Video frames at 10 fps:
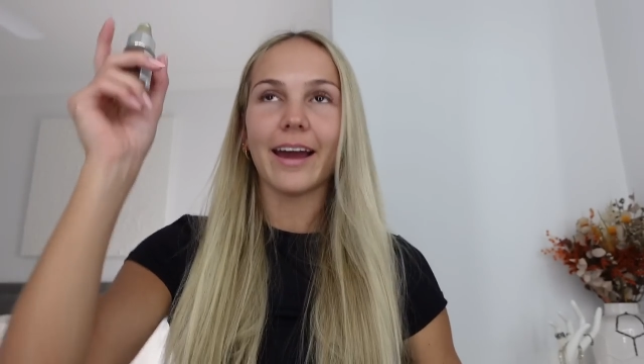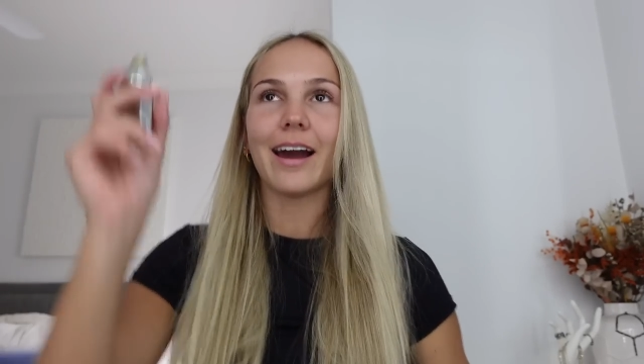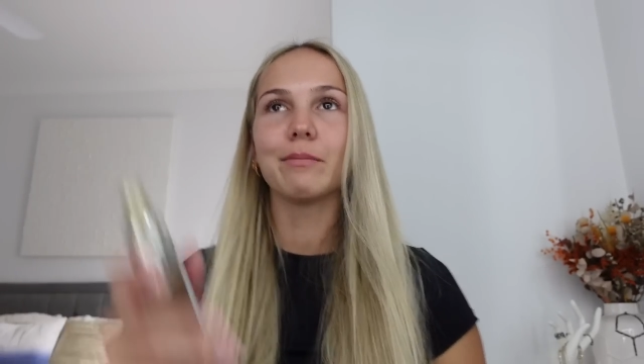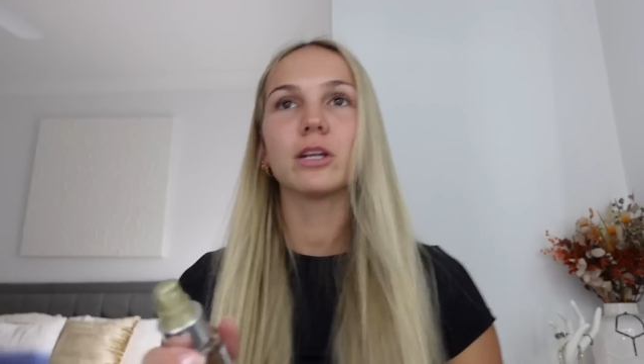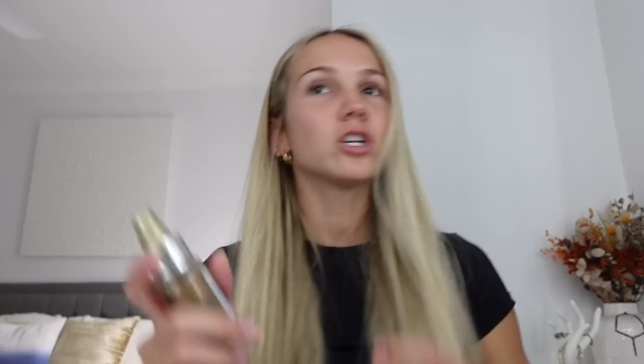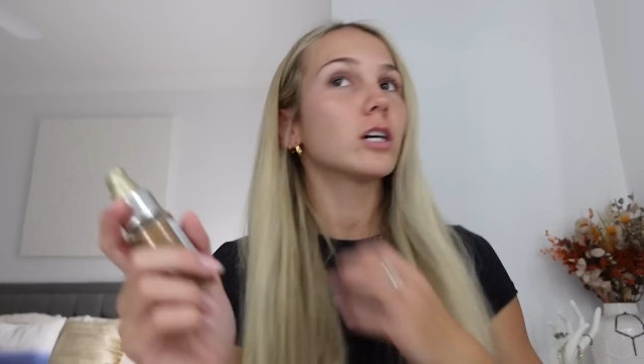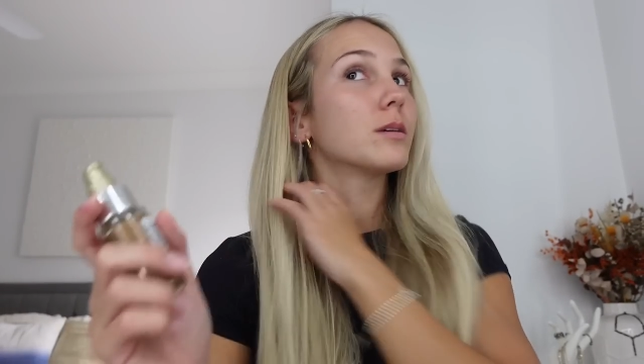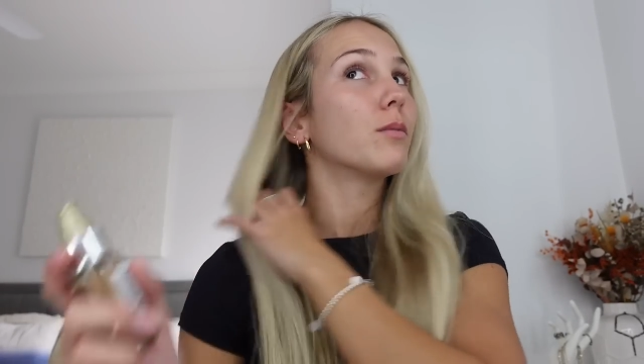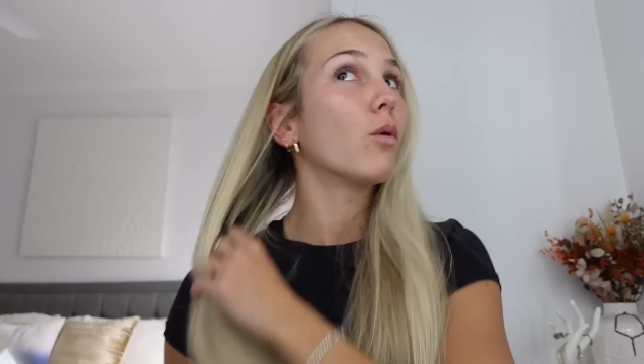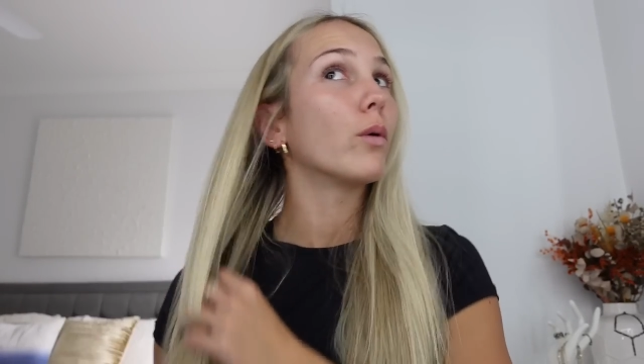I'm gonna chuck
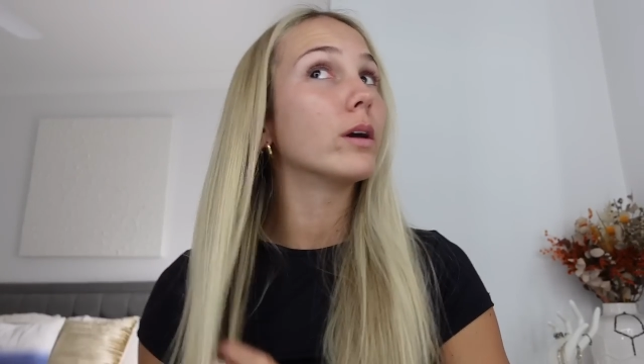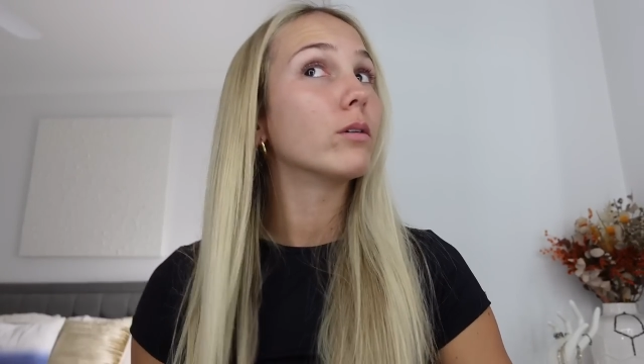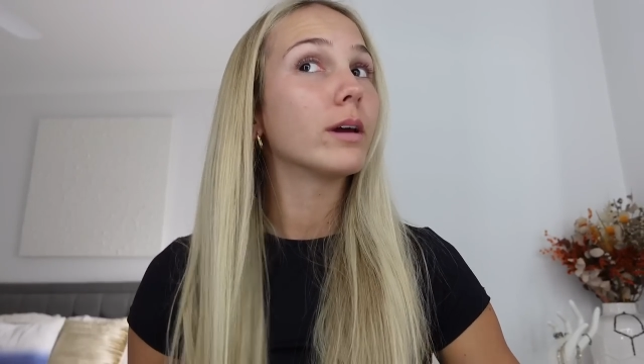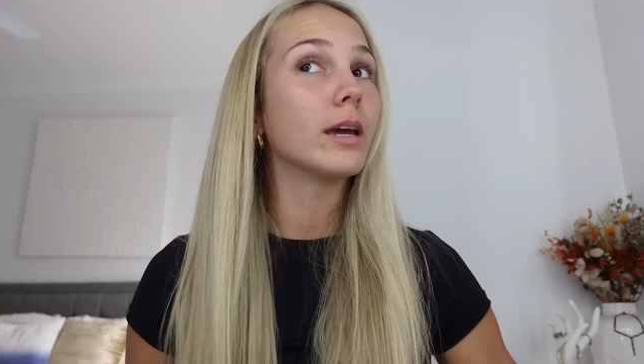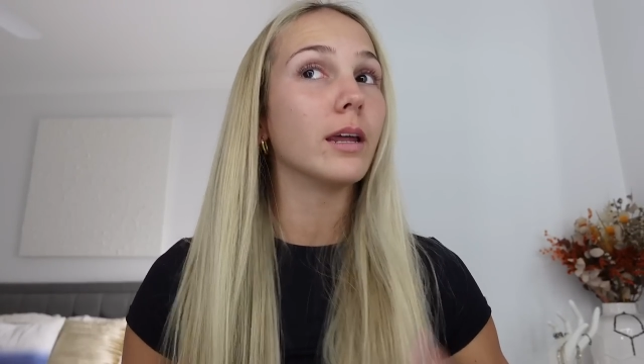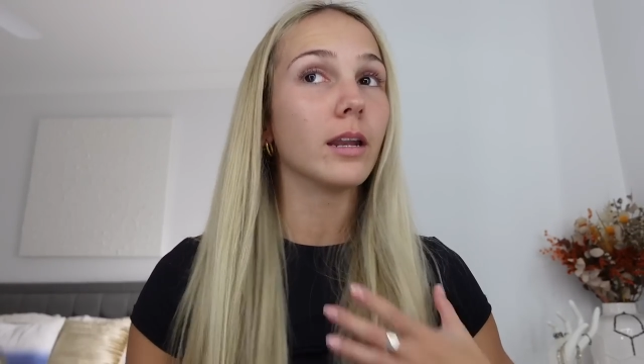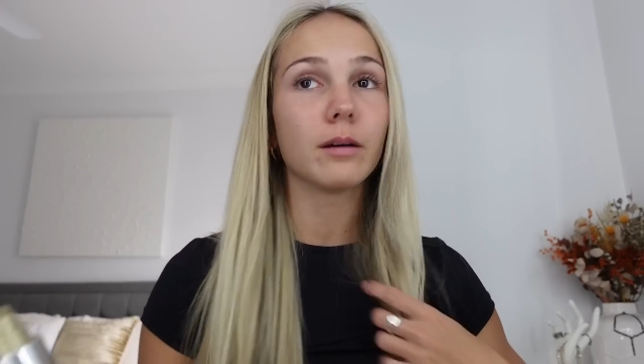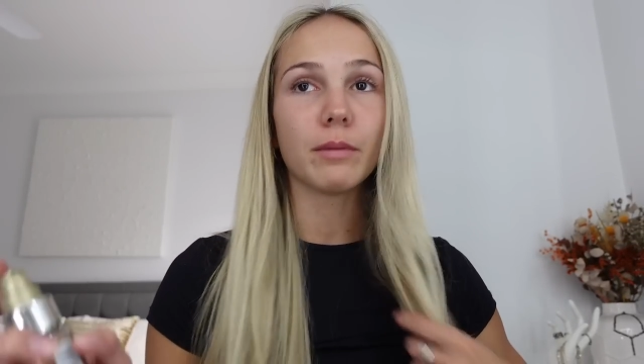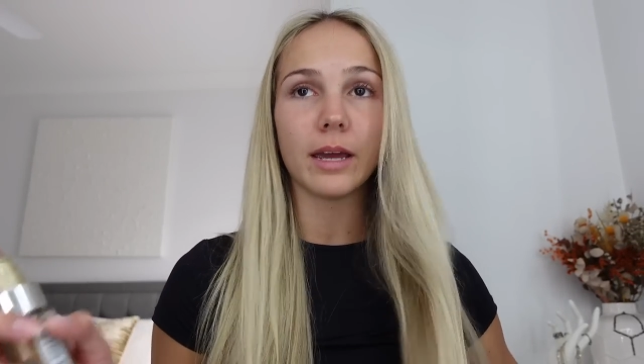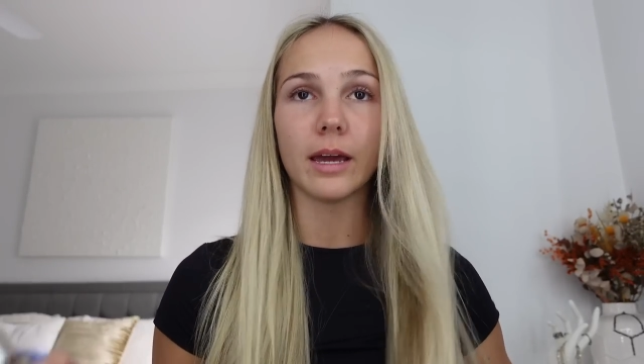some oil in
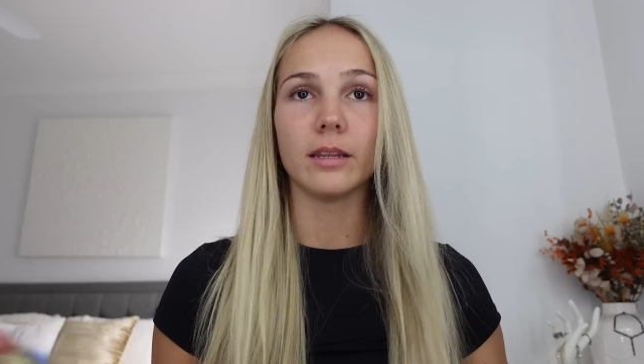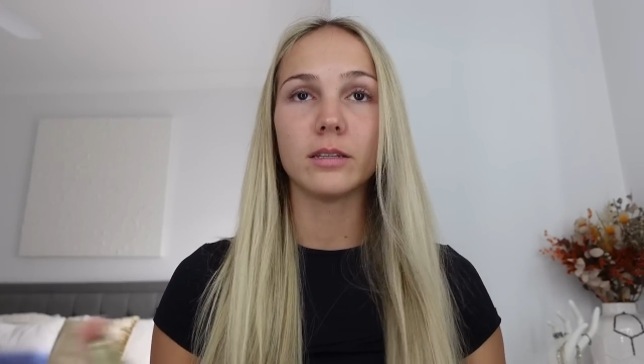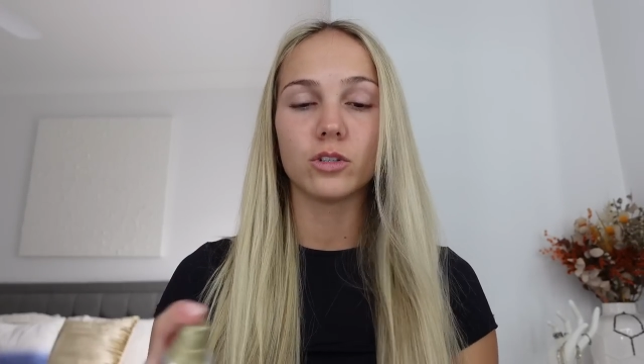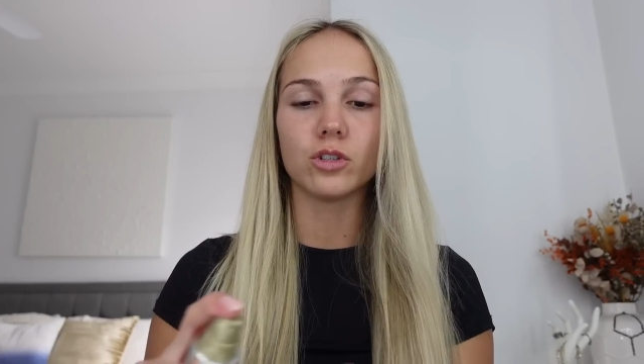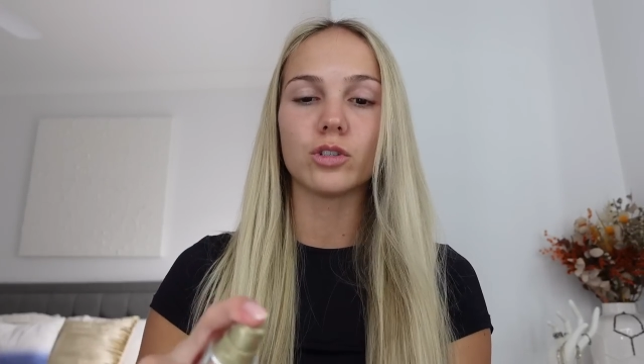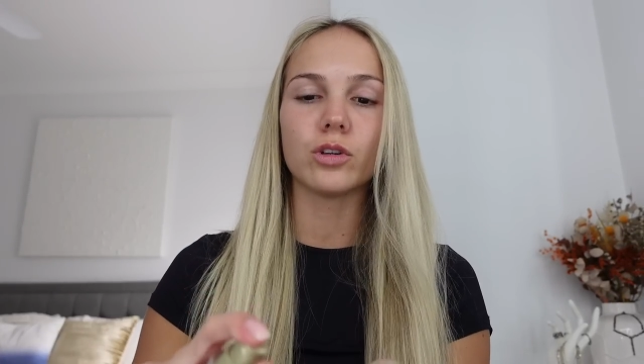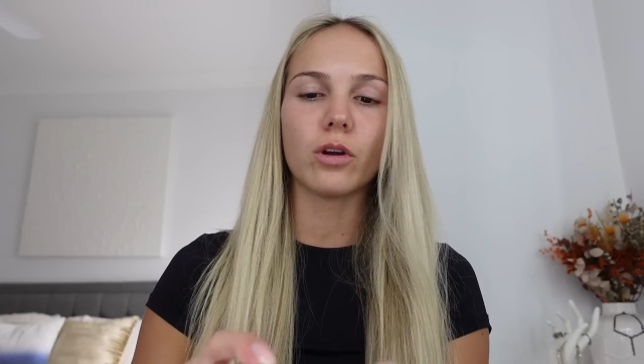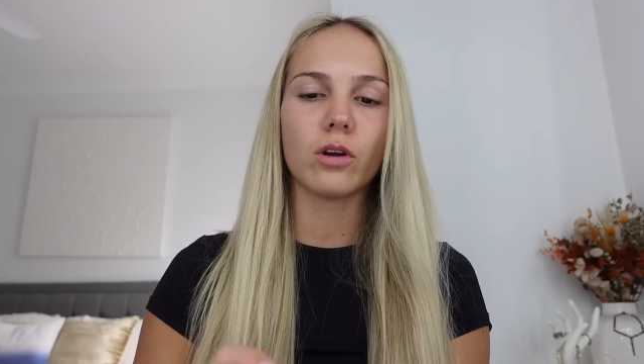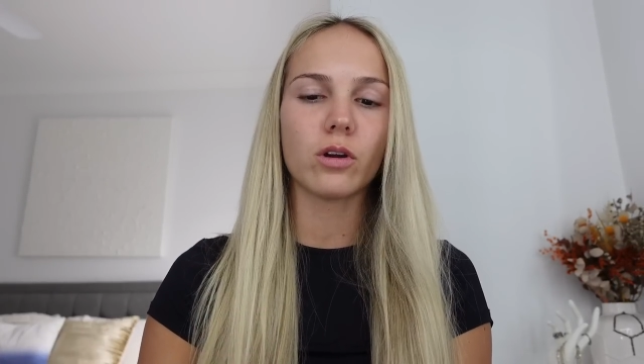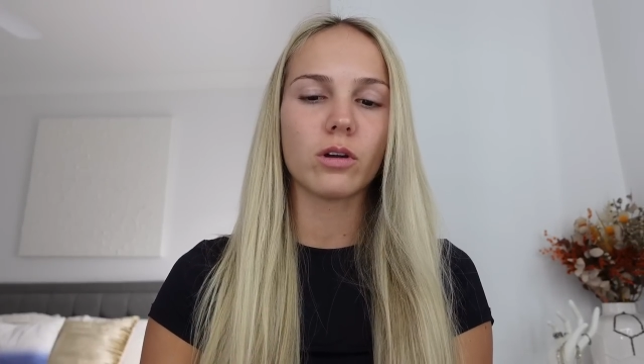my ends just
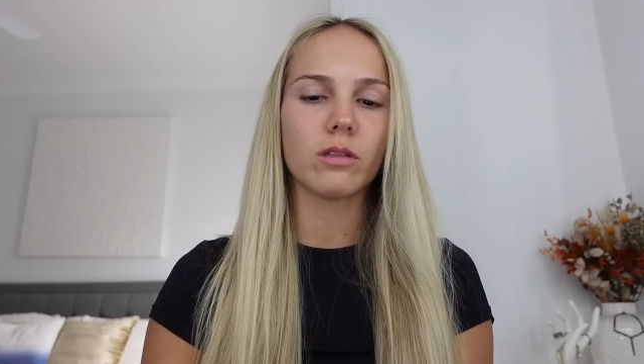so